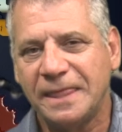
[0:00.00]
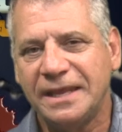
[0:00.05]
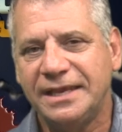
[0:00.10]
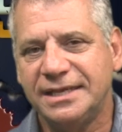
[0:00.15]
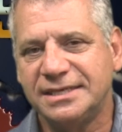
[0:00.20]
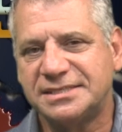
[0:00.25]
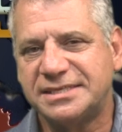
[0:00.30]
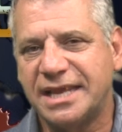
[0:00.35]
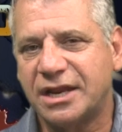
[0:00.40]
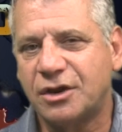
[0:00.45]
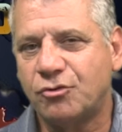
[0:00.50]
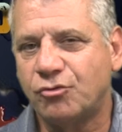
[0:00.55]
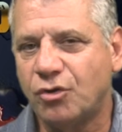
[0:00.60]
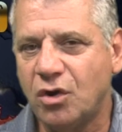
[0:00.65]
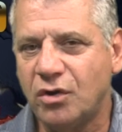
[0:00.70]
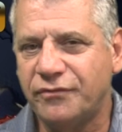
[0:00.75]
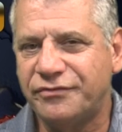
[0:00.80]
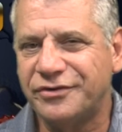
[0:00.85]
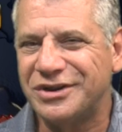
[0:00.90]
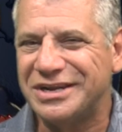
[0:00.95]
is that
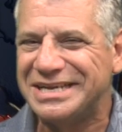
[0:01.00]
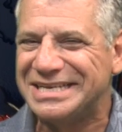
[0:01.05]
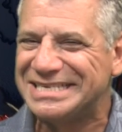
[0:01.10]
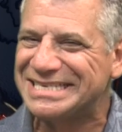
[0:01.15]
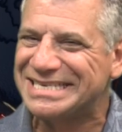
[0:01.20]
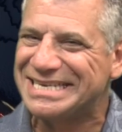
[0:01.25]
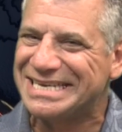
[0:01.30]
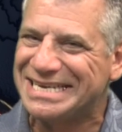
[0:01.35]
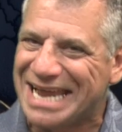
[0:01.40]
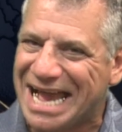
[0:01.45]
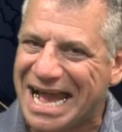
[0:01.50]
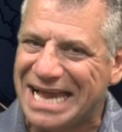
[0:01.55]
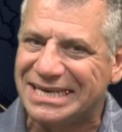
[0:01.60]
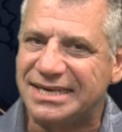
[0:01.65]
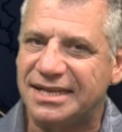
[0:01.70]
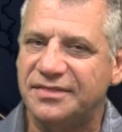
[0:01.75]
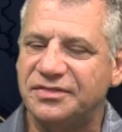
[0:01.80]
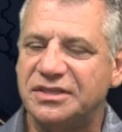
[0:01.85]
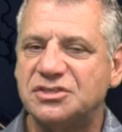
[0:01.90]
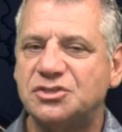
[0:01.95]
Grover is
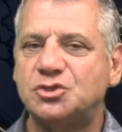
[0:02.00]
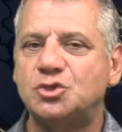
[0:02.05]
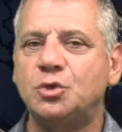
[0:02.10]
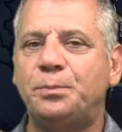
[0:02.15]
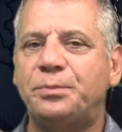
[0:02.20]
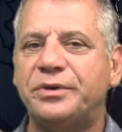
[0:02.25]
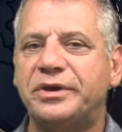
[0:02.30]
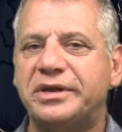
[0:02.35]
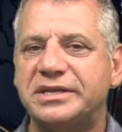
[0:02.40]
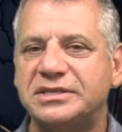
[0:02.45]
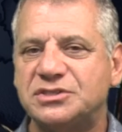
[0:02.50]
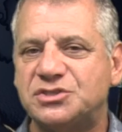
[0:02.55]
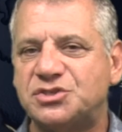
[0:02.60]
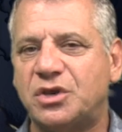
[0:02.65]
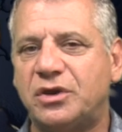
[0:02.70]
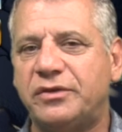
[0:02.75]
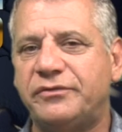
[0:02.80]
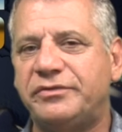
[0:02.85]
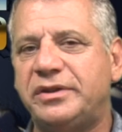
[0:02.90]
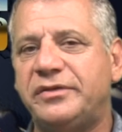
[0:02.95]
not the super
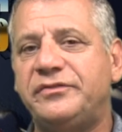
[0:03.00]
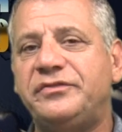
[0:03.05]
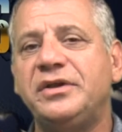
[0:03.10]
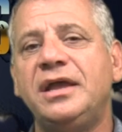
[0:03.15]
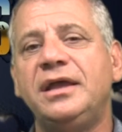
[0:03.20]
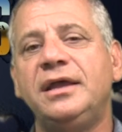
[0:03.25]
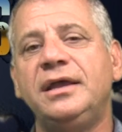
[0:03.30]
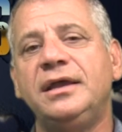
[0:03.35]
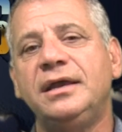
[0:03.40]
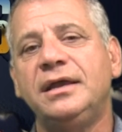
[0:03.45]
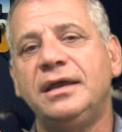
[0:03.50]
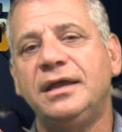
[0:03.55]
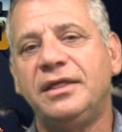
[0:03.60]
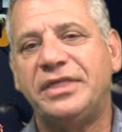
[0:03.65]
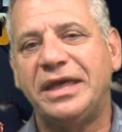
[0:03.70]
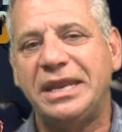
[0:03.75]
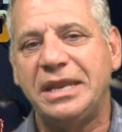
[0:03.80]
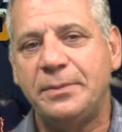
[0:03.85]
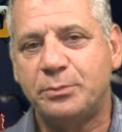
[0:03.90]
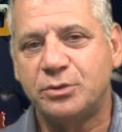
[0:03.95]
conservative
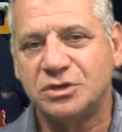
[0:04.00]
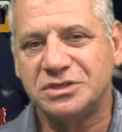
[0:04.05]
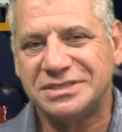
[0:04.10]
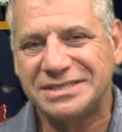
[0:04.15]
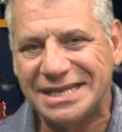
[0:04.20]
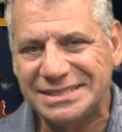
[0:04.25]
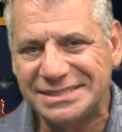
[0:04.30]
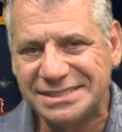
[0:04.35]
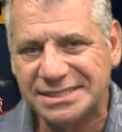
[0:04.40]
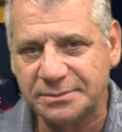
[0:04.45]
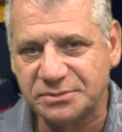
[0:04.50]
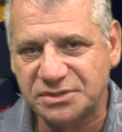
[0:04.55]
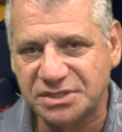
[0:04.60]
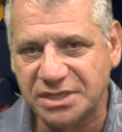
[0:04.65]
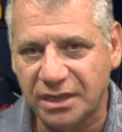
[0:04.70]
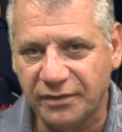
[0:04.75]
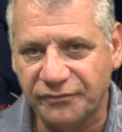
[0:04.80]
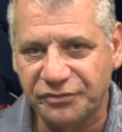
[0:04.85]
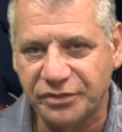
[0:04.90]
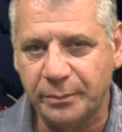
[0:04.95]
that he presents
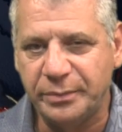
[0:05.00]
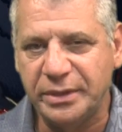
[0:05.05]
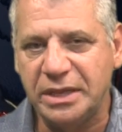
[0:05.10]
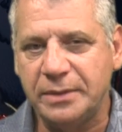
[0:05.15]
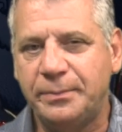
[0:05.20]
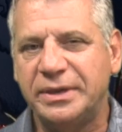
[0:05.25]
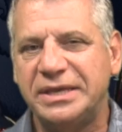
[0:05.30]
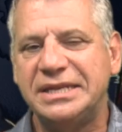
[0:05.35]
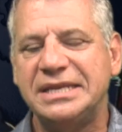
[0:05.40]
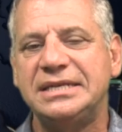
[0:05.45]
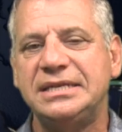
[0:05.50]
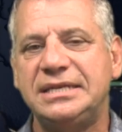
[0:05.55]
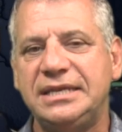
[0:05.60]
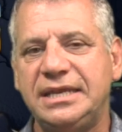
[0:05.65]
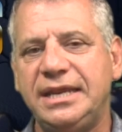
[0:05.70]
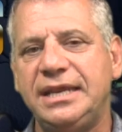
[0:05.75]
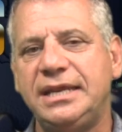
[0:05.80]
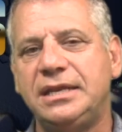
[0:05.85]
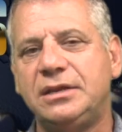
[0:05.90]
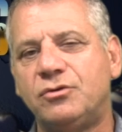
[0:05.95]
himself to be, but
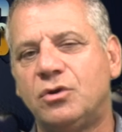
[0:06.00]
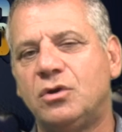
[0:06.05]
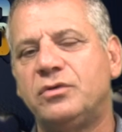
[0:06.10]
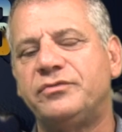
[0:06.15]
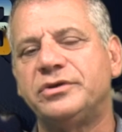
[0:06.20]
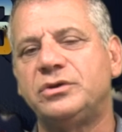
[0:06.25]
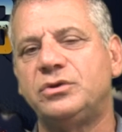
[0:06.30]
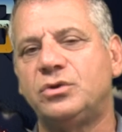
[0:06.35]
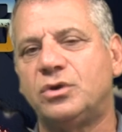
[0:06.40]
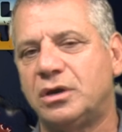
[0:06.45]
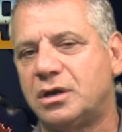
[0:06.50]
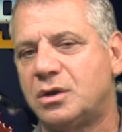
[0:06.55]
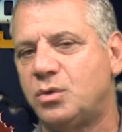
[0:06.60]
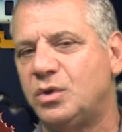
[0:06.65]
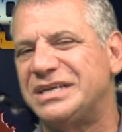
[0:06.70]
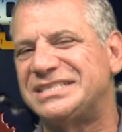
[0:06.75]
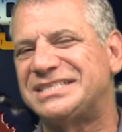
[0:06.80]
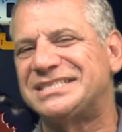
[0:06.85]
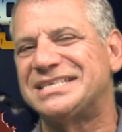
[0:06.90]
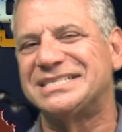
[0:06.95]
indeed Grover
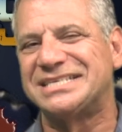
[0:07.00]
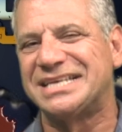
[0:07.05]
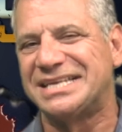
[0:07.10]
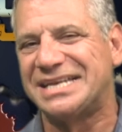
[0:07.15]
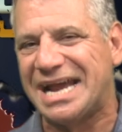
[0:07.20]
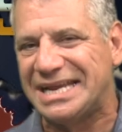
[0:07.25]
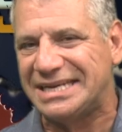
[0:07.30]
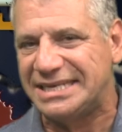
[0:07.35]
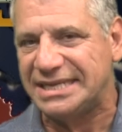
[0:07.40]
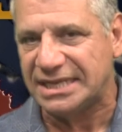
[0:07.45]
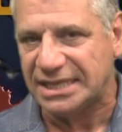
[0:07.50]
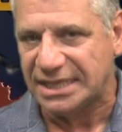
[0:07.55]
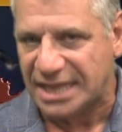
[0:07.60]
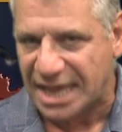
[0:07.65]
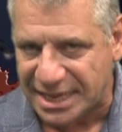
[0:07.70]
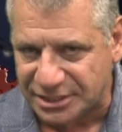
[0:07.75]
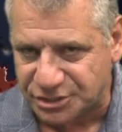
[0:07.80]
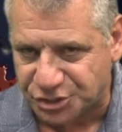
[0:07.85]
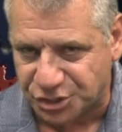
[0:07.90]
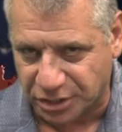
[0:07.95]
Norquist is an
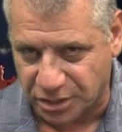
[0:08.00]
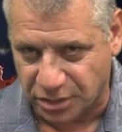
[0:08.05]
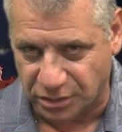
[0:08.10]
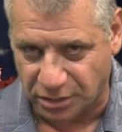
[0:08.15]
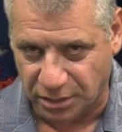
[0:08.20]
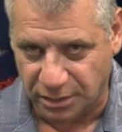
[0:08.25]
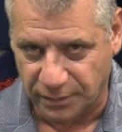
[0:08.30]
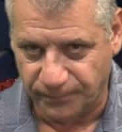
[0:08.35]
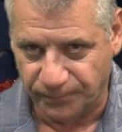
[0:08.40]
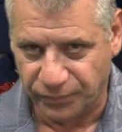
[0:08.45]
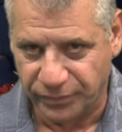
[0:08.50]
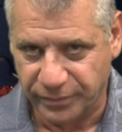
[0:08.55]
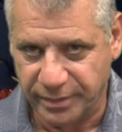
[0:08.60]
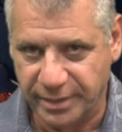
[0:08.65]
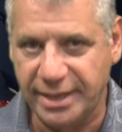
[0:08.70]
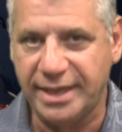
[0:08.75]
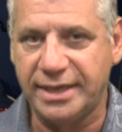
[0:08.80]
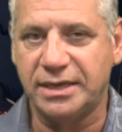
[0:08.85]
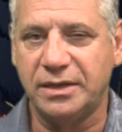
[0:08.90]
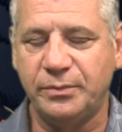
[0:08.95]
ideological
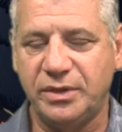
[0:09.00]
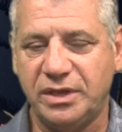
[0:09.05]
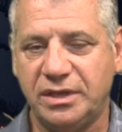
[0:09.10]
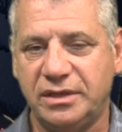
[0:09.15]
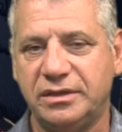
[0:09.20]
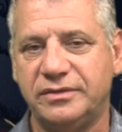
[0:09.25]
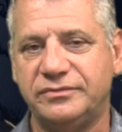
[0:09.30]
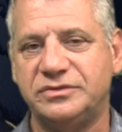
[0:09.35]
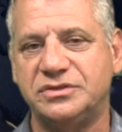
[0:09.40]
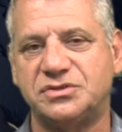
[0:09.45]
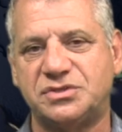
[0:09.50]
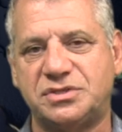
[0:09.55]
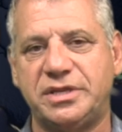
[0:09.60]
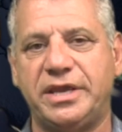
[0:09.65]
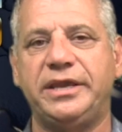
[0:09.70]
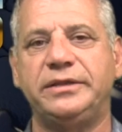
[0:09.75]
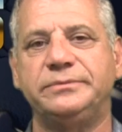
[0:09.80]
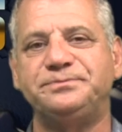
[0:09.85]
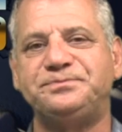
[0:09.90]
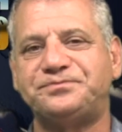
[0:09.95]
enemy of the
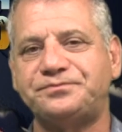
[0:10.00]
state.